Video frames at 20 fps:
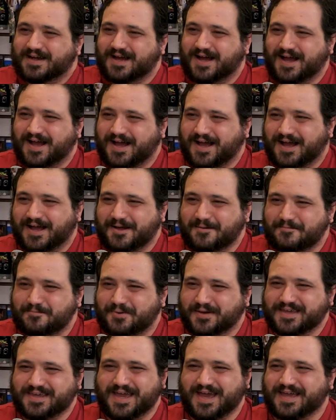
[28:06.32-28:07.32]
Uh,
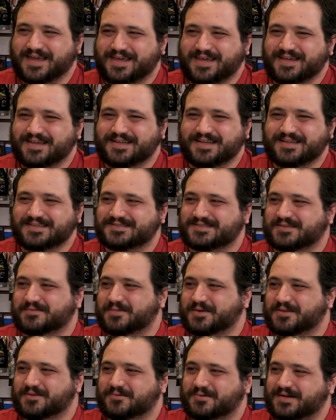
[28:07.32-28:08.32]
but yeah, he needs to
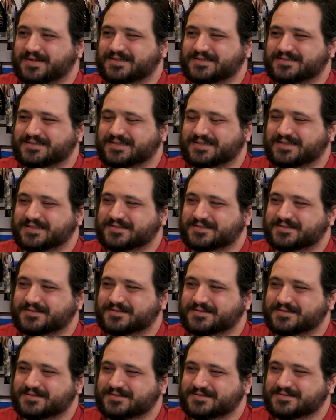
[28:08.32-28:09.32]
be the one to
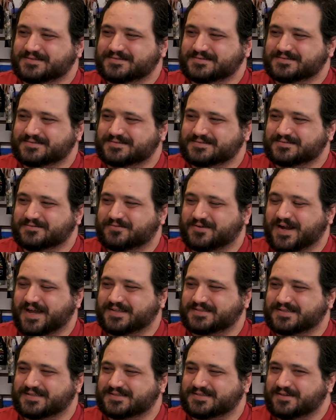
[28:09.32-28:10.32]
kill
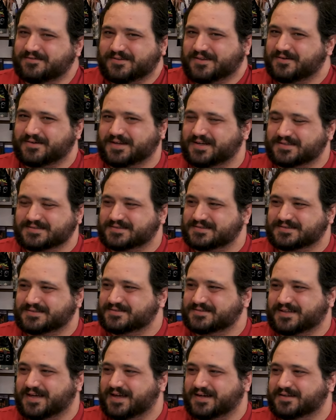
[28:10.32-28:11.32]
Francis, even though he doesn't
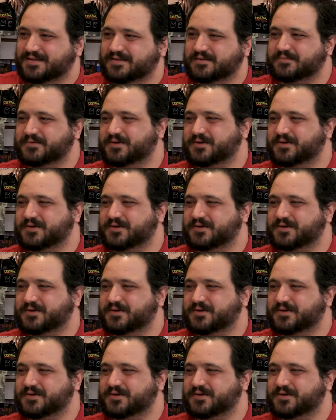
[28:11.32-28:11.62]
do that in the